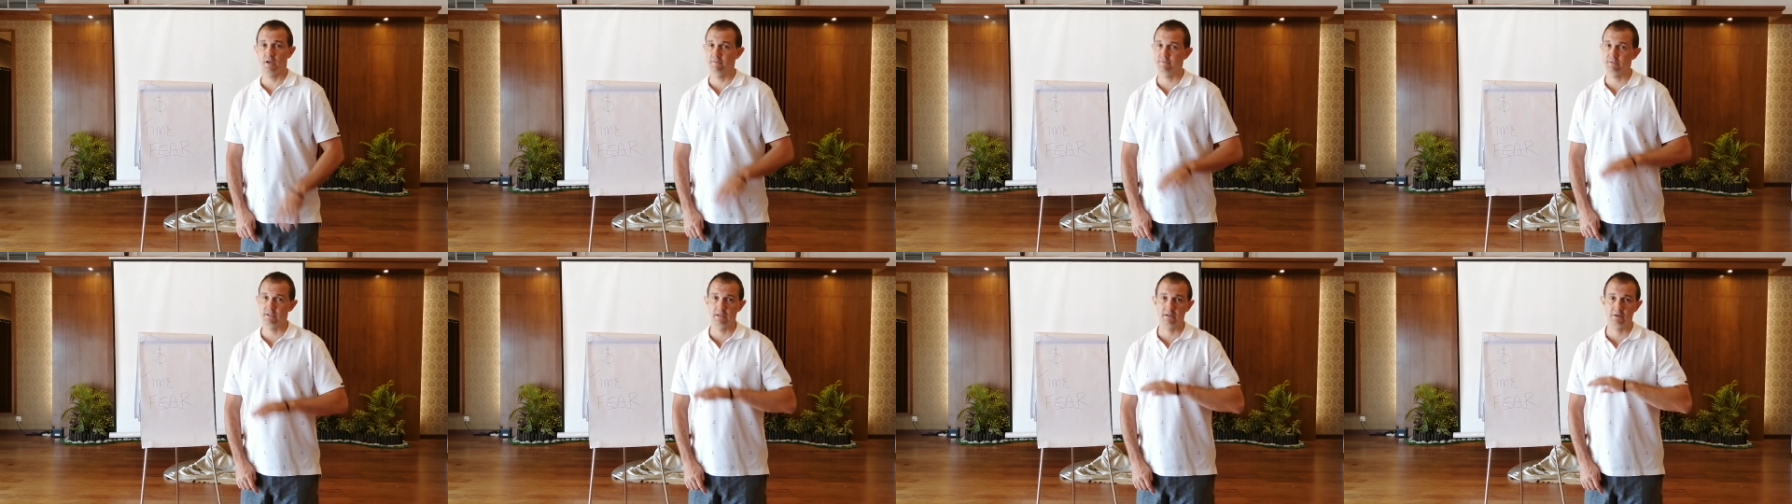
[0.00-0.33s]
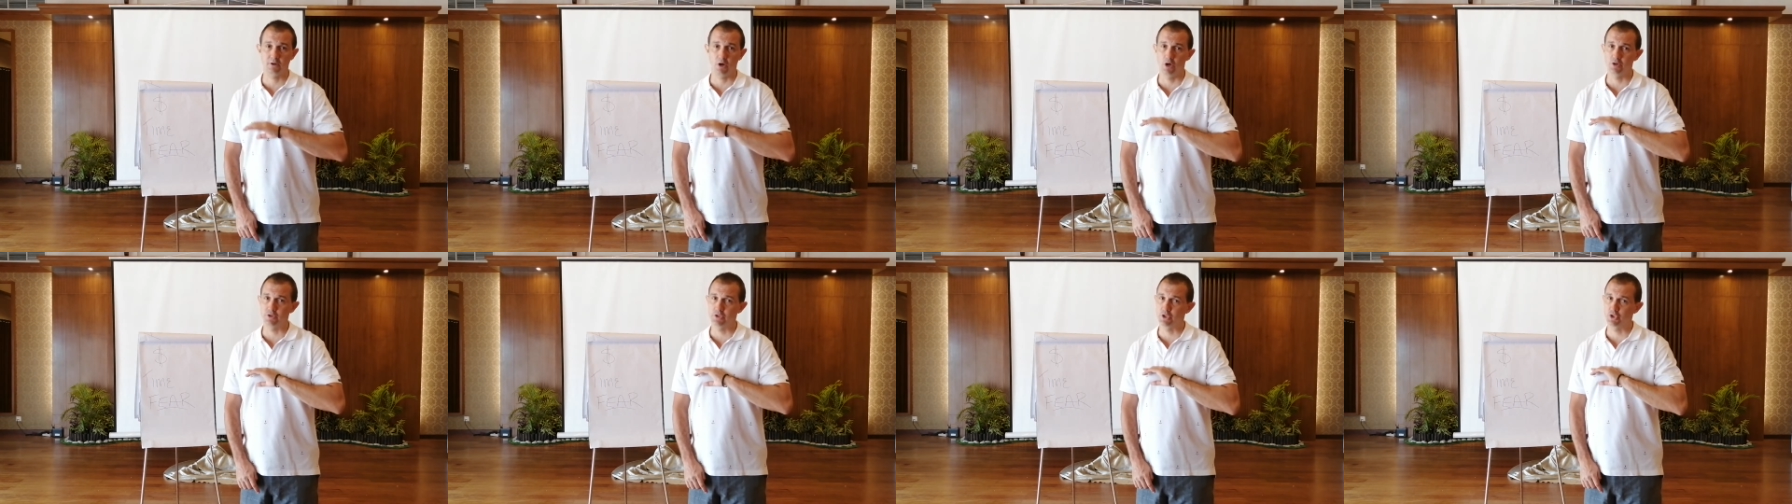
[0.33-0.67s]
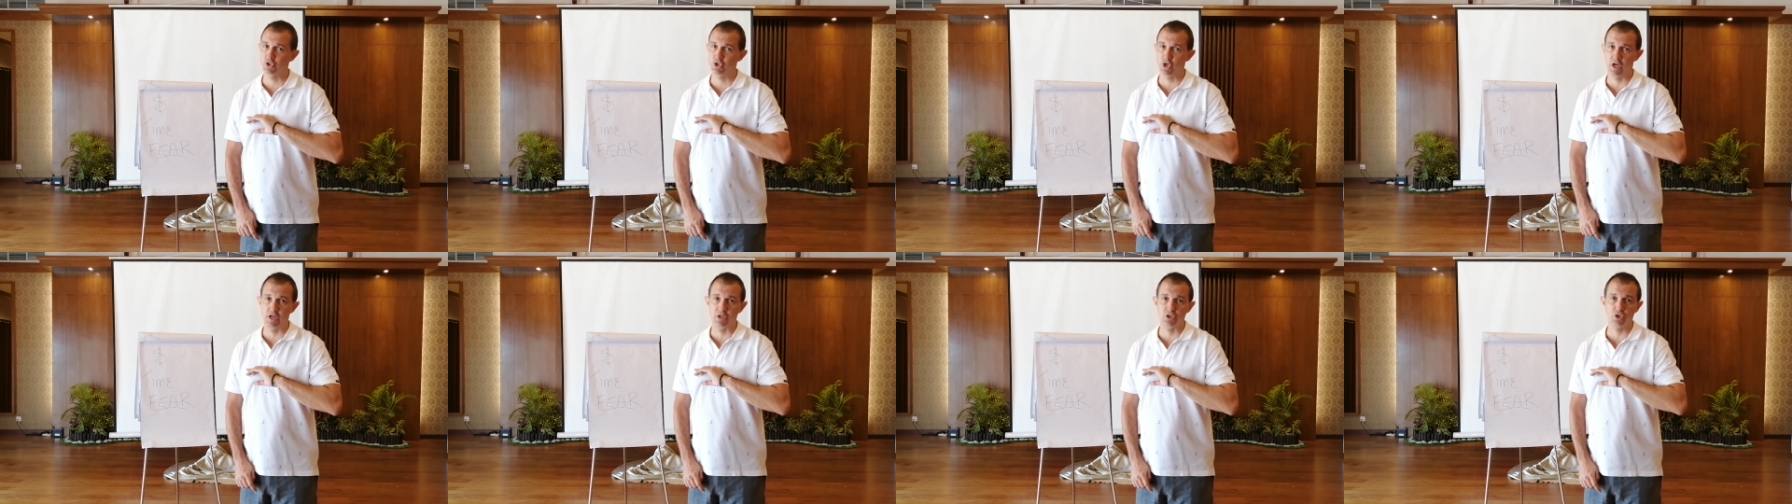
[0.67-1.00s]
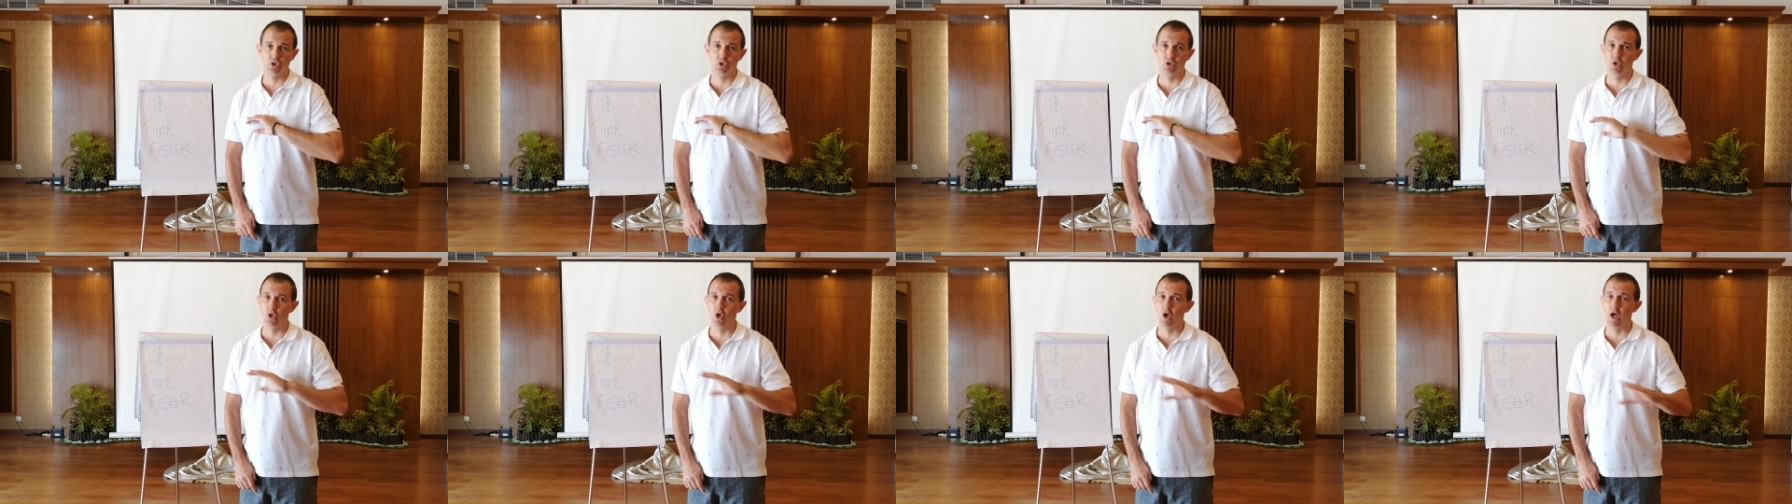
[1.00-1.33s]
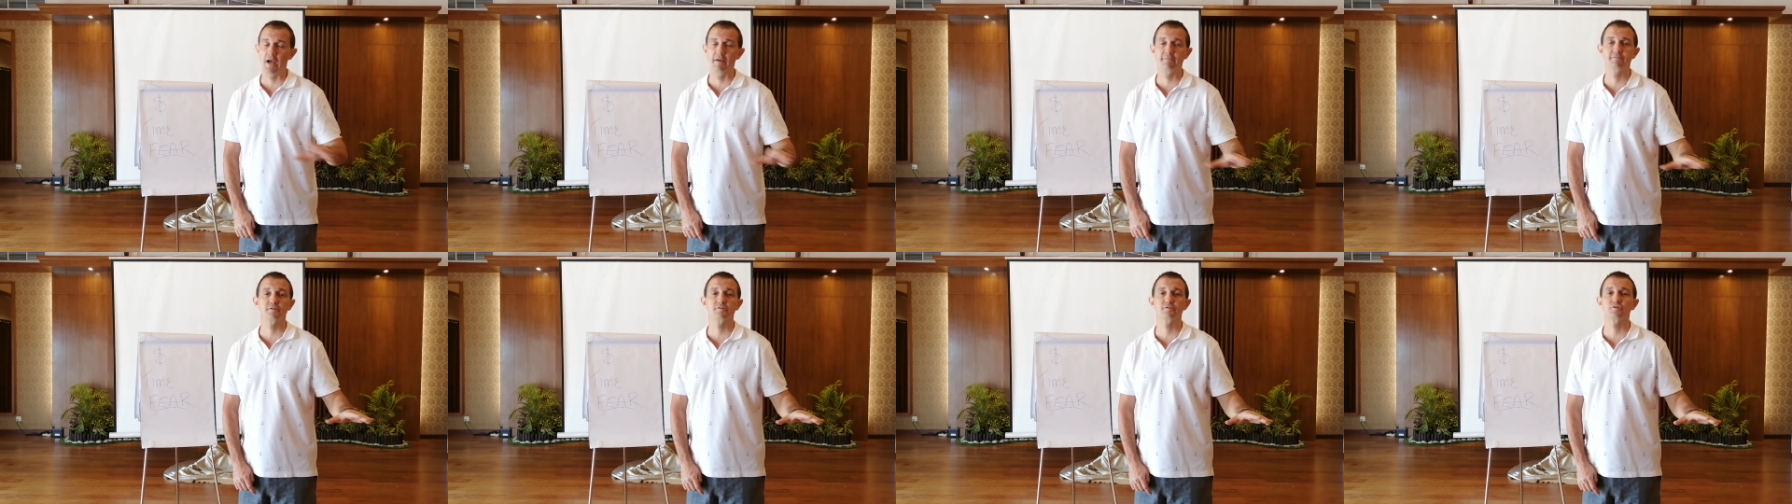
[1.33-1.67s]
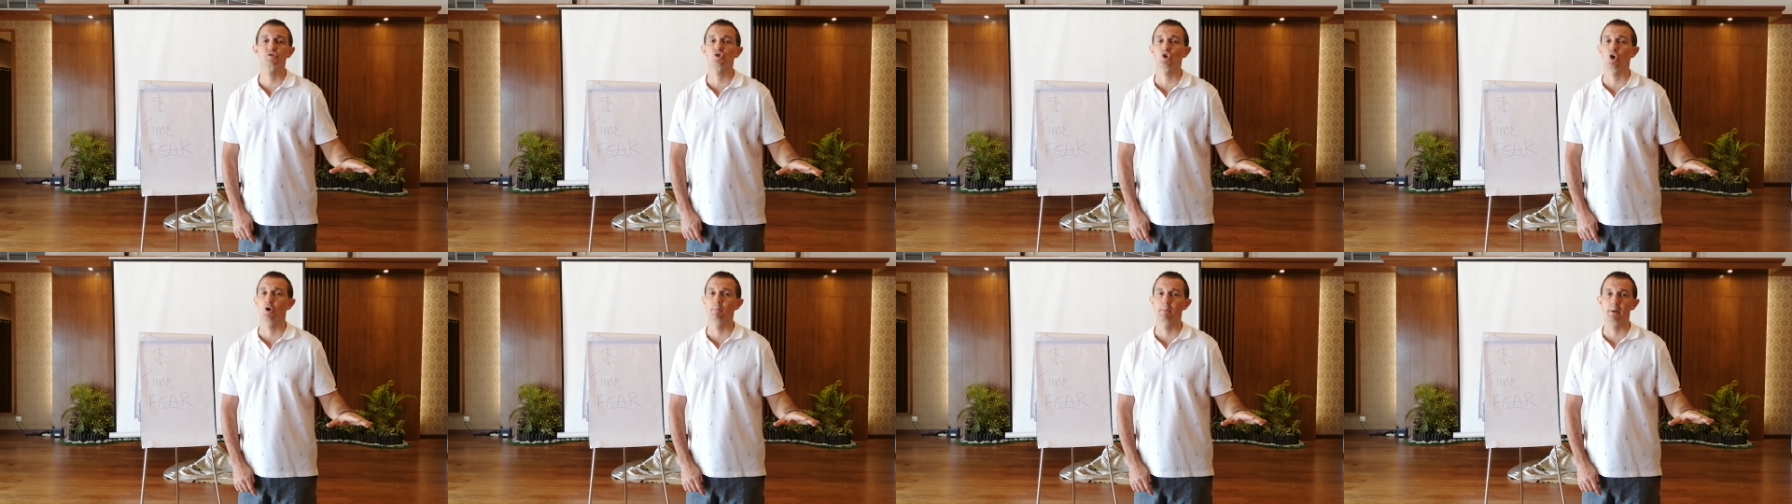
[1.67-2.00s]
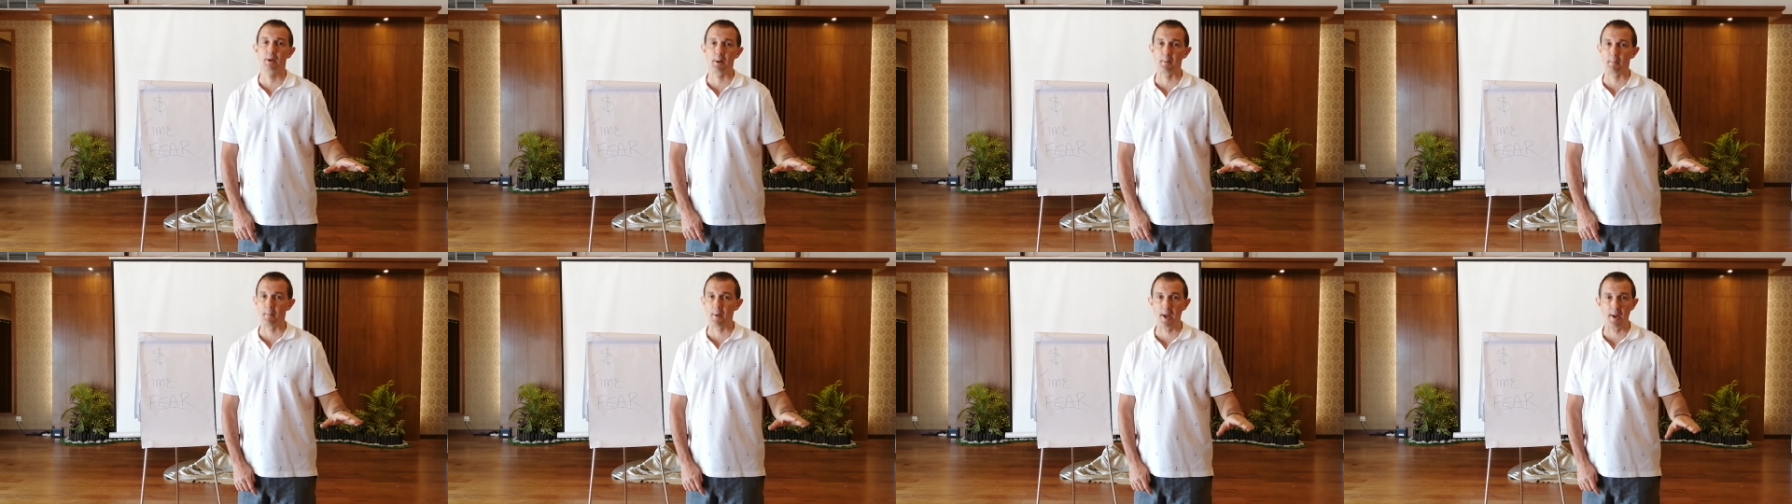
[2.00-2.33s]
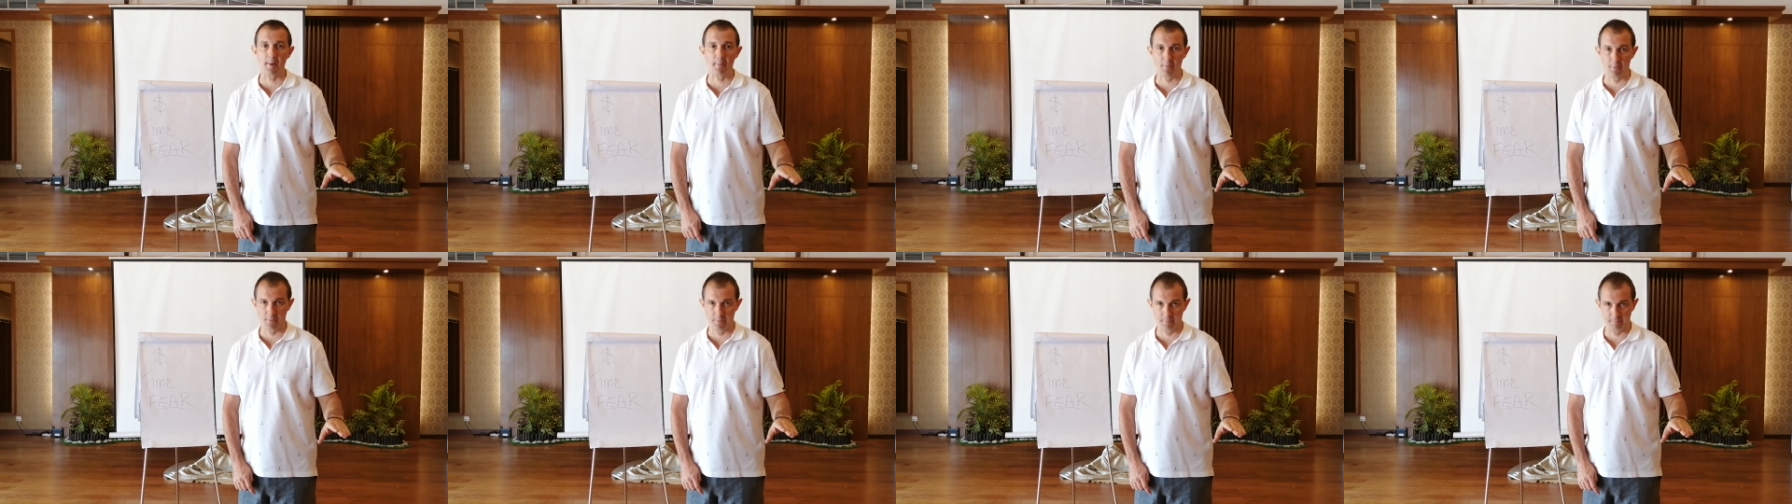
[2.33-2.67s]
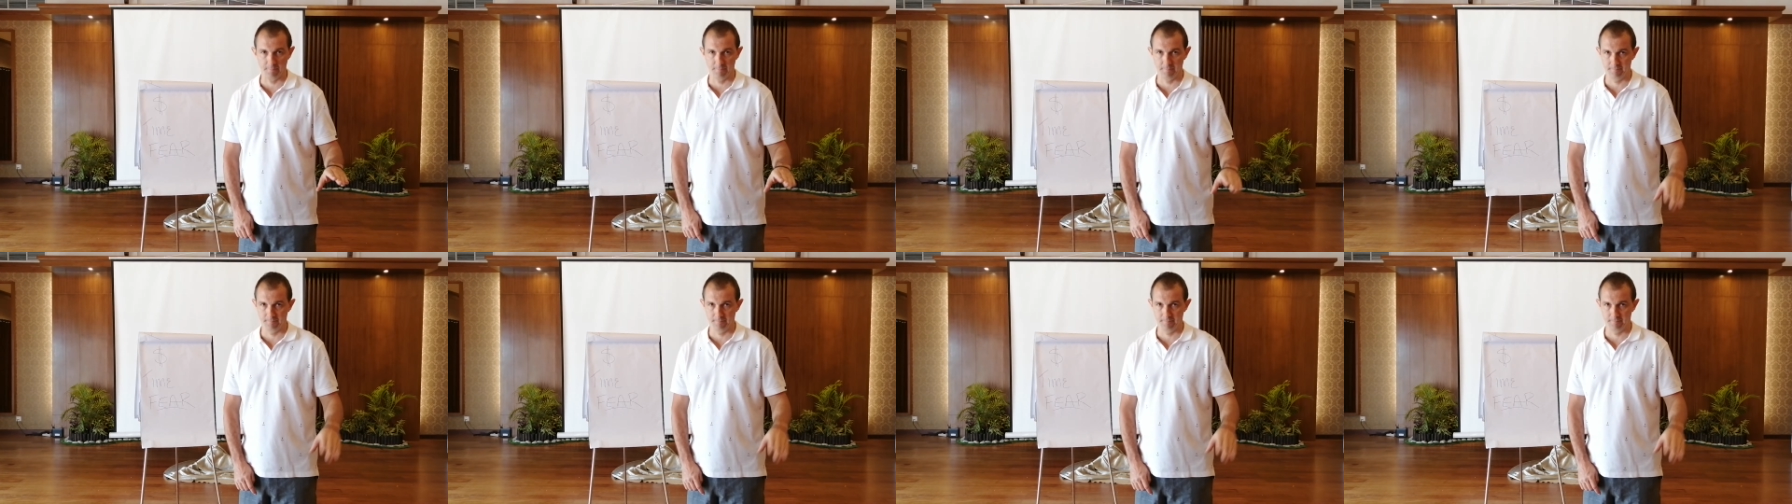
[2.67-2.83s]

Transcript: I've seen coaching change the lives of so many people.